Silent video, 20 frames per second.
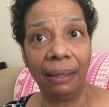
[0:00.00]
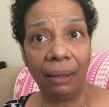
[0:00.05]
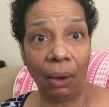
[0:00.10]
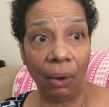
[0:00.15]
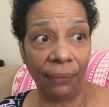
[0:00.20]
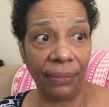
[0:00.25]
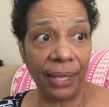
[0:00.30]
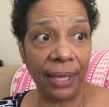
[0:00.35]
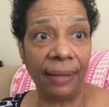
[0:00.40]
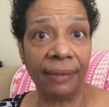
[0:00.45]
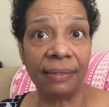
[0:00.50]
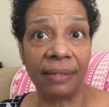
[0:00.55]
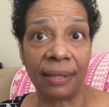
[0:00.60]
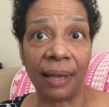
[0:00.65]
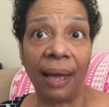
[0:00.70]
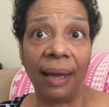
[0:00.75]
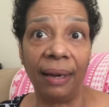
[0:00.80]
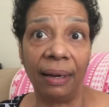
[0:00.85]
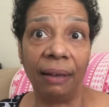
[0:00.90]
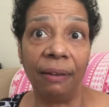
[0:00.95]
on the
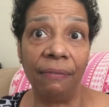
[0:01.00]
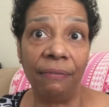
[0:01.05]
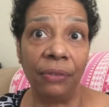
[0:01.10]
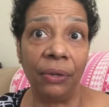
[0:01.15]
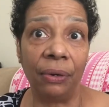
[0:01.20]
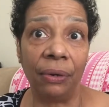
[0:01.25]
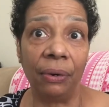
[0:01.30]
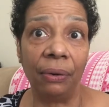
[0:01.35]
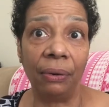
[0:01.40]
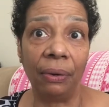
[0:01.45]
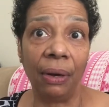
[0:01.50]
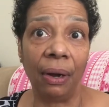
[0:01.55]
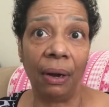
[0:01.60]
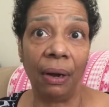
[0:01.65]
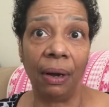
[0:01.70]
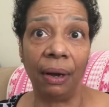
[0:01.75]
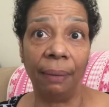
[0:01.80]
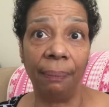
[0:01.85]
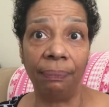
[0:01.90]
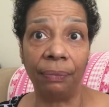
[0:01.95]
inside of your
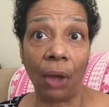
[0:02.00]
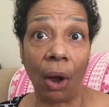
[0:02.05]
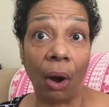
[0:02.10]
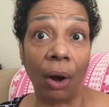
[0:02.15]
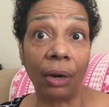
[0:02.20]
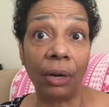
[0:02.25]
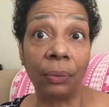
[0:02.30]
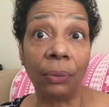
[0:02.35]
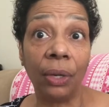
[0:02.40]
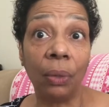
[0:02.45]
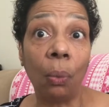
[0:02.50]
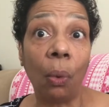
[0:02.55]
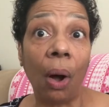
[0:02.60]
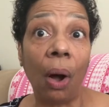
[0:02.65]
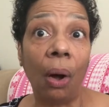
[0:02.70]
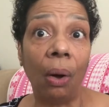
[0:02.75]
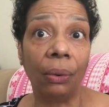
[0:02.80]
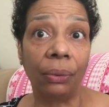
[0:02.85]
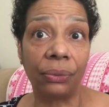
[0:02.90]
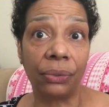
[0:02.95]
artery
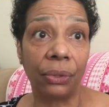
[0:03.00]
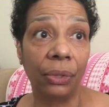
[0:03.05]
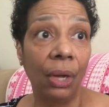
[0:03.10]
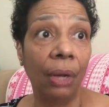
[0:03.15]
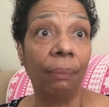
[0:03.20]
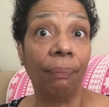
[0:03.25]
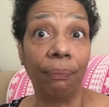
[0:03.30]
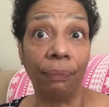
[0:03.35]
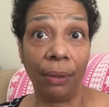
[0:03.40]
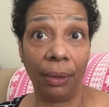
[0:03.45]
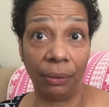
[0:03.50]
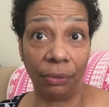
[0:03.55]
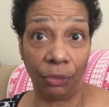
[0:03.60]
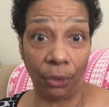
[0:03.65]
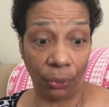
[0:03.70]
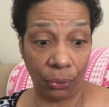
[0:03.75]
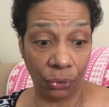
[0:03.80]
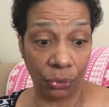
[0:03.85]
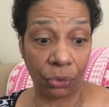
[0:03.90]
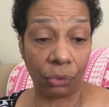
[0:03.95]
walls,
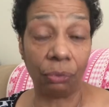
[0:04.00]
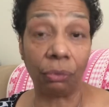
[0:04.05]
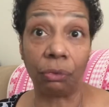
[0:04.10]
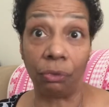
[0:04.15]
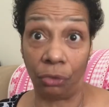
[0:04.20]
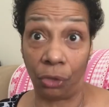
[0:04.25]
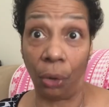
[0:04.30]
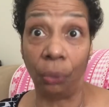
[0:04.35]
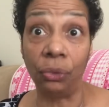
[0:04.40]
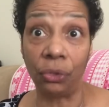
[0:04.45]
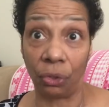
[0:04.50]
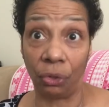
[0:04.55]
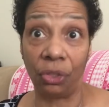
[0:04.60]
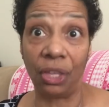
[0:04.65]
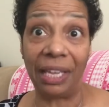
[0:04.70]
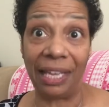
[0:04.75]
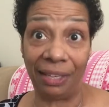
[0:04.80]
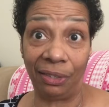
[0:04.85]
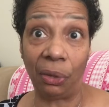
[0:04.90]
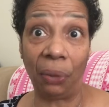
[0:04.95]
those are
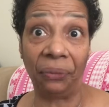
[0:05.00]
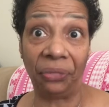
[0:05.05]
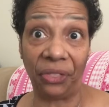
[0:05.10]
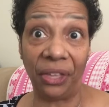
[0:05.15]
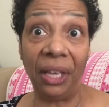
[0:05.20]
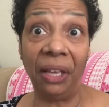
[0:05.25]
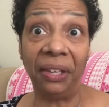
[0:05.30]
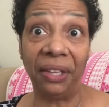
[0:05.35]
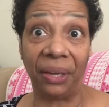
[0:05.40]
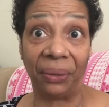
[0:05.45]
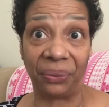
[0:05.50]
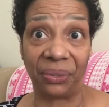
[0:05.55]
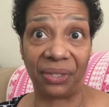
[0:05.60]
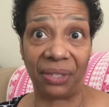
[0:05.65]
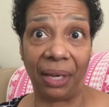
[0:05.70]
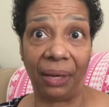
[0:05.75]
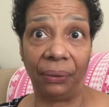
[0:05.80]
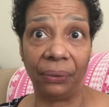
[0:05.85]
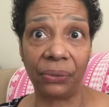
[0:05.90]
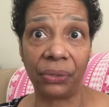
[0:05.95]
the endothelial
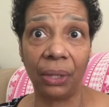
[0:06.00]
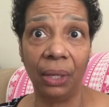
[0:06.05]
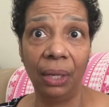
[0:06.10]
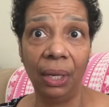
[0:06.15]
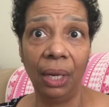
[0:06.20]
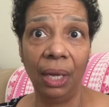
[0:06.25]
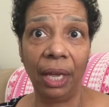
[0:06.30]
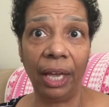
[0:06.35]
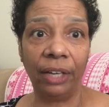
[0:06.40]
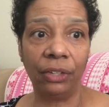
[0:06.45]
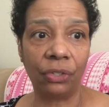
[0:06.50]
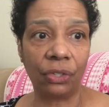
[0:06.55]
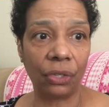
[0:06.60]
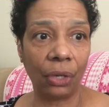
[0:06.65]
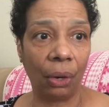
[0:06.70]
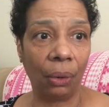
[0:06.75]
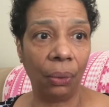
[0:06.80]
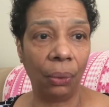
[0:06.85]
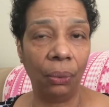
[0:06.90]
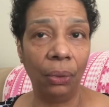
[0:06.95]
cells. And
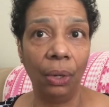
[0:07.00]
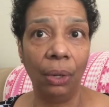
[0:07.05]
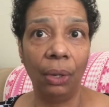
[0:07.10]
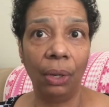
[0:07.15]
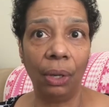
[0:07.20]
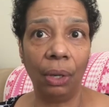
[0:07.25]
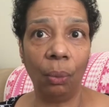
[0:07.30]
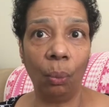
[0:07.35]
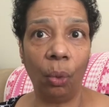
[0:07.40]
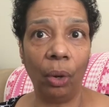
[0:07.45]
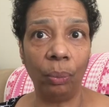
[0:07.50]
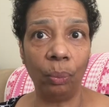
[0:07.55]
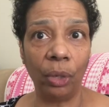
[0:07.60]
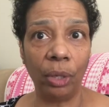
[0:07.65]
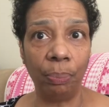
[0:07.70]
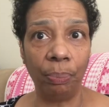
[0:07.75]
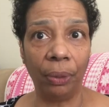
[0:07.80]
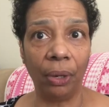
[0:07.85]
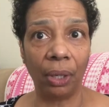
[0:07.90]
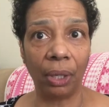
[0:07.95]
so when
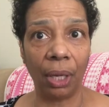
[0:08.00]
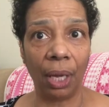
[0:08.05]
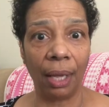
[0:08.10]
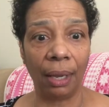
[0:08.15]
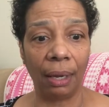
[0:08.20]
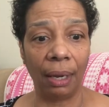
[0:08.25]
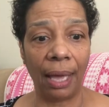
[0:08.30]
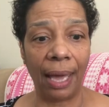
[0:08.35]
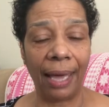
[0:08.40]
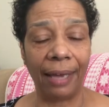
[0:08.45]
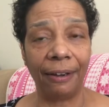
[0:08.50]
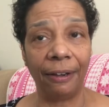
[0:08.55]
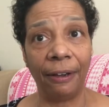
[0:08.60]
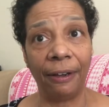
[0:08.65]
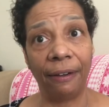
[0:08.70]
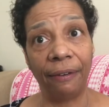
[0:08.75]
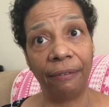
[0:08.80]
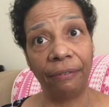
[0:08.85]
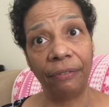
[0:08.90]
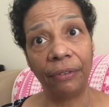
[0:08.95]
we put a lot
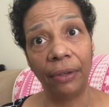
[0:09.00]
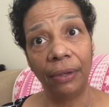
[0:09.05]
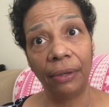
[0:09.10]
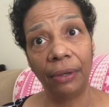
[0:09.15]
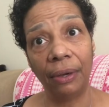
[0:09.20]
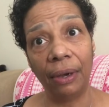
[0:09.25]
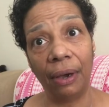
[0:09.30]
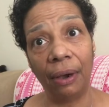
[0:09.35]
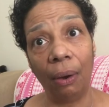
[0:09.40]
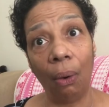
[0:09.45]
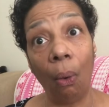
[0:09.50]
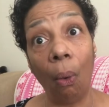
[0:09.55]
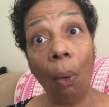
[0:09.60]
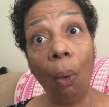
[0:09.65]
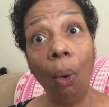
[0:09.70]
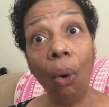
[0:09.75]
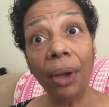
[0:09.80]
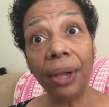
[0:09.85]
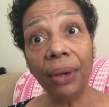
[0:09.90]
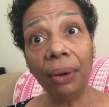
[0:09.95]
of
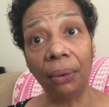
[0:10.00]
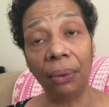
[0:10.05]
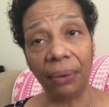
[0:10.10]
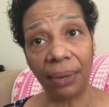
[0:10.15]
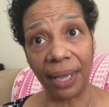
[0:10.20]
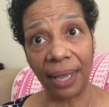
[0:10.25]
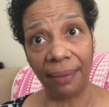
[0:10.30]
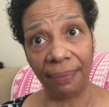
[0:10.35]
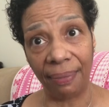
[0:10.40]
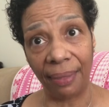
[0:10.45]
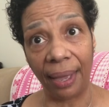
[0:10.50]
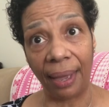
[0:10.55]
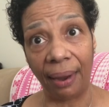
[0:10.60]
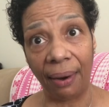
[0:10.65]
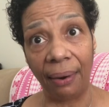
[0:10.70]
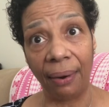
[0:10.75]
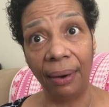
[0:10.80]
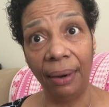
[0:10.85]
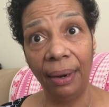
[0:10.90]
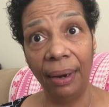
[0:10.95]
oil in
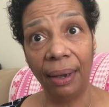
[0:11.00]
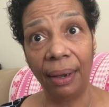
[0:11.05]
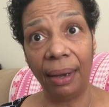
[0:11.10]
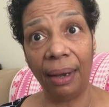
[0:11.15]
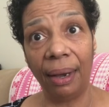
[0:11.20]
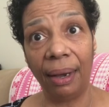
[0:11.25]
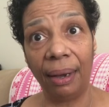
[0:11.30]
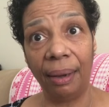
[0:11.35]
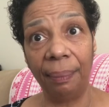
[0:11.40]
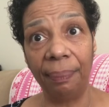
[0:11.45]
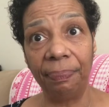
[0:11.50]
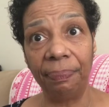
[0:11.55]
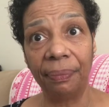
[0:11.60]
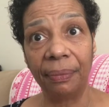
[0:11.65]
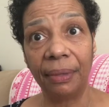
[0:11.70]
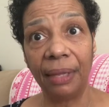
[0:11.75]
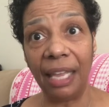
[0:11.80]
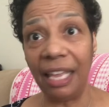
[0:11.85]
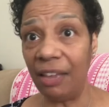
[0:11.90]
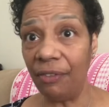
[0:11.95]
there,
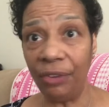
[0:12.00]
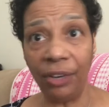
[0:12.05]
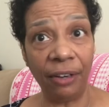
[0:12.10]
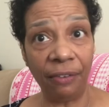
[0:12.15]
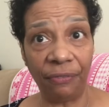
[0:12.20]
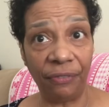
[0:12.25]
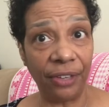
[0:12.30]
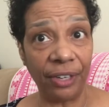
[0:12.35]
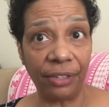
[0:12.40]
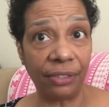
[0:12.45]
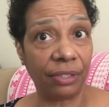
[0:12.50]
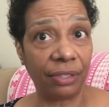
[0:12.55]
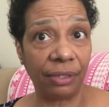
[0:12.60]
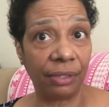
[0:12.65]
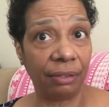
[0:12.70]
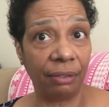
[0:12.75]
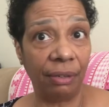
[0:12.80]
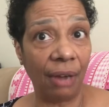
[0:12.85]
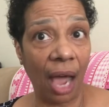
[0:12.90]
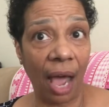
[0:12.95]
even if
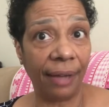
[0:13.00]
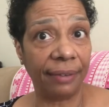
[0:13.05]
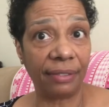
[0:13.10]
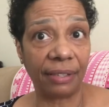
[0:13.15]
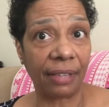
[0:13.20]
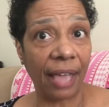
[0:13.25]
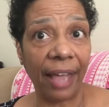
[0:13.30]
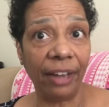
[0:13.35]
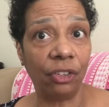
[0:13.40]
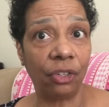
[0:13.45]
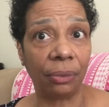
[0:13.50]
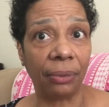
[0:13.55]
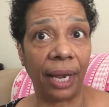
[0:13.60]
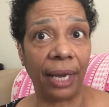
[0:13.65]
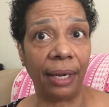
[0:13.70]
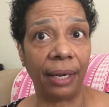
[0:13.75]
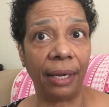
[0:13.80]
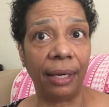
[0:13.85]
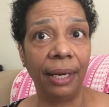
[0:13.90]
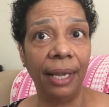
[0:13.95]
it's not
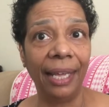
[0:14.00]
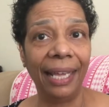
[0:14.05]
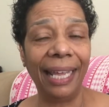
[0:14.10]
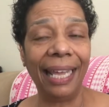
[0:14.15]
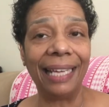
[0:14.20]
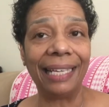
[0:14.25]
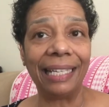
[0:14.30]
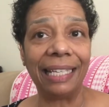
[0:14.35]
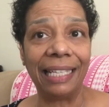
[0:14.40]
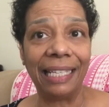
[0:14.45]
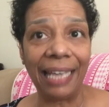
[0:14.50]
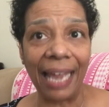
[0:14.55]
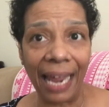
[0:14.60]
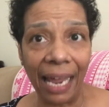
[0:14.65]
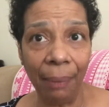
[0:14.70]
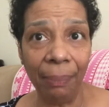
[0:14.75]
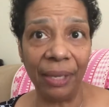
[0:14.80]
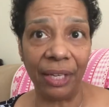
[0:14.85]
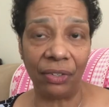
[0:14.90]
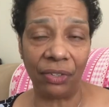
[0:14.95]
saturated, it
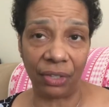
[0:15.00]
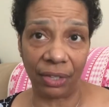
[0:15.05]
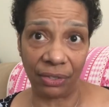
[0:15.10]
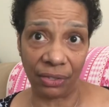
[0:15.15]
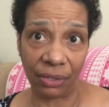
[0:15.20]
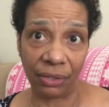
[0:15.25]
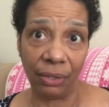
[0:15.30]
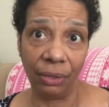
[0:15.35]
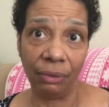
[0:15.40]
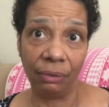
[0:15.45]
damages